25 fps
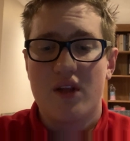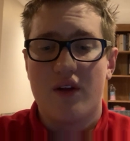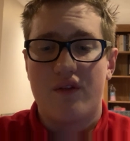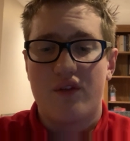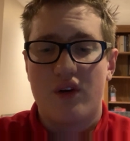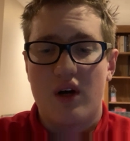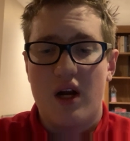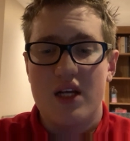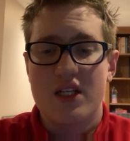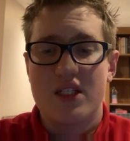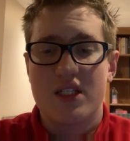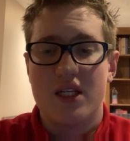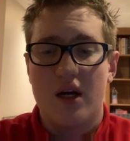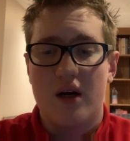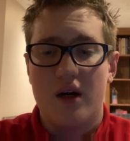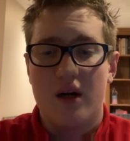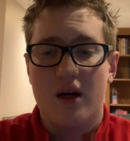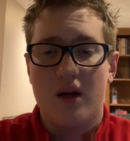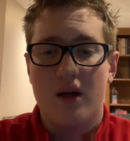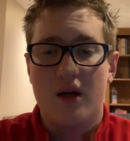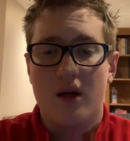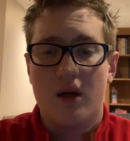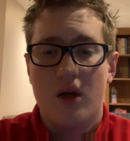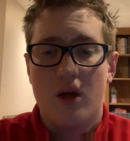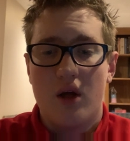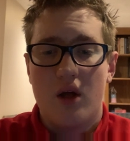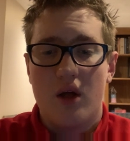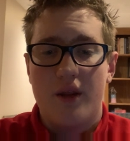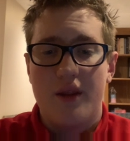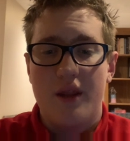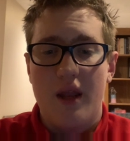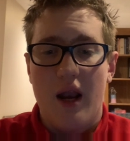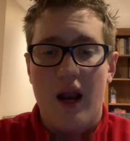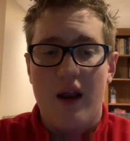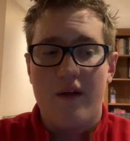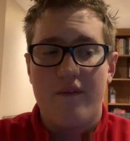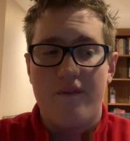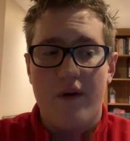Frost era that
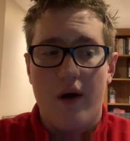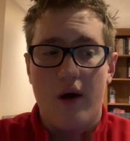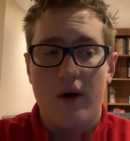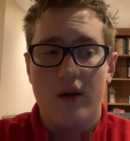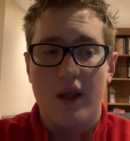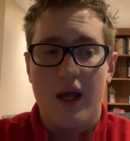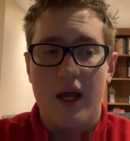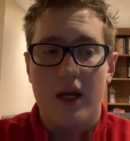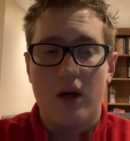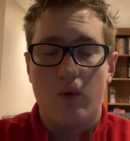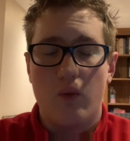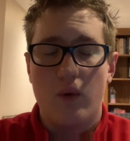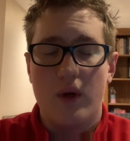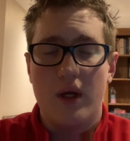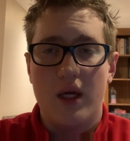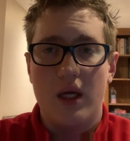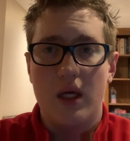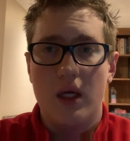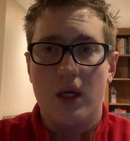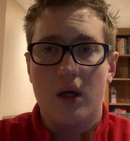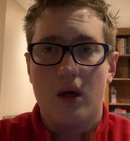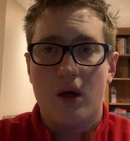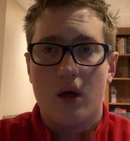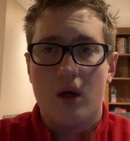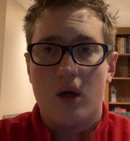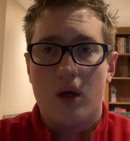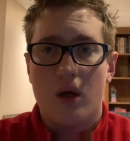I felt like we